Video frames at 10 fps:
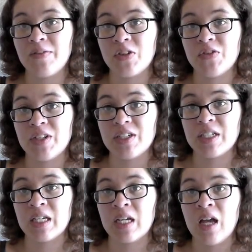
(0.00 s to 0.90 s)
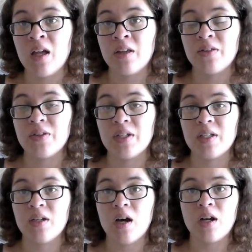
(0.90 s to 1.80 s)
after finishing
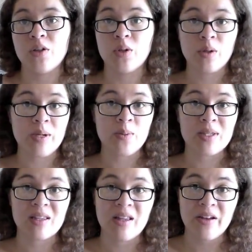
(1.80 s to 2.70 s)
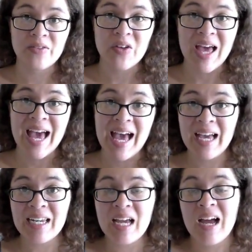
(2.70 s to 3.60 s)
the Norway with Love
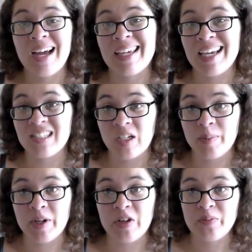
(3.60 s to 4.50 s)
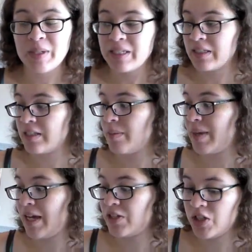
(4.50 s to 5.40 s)
hat, I cast on a pair of mittens to
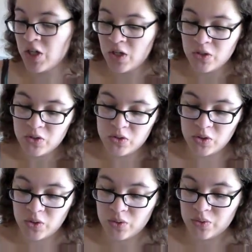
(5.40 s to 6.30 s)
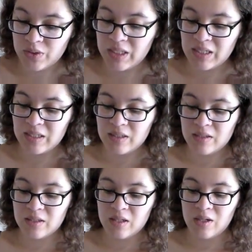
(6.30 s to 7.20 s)
match. So
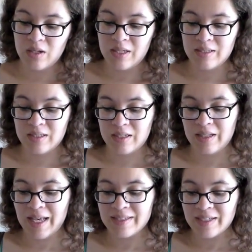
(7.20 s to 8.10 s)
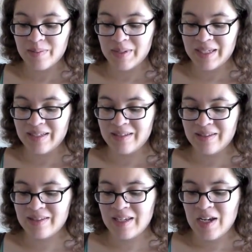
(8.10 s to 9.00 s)
these, it's the classic
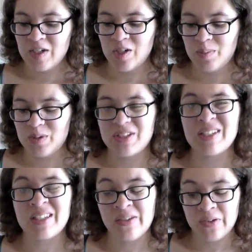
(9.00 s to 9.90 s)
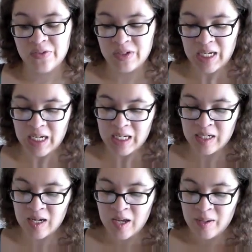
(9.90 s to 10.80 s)
mittens number
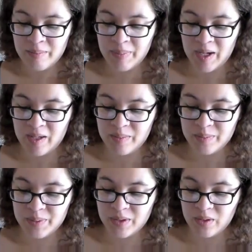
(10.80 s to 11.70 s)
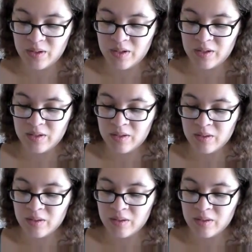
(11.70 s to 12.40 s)
615 by Bernard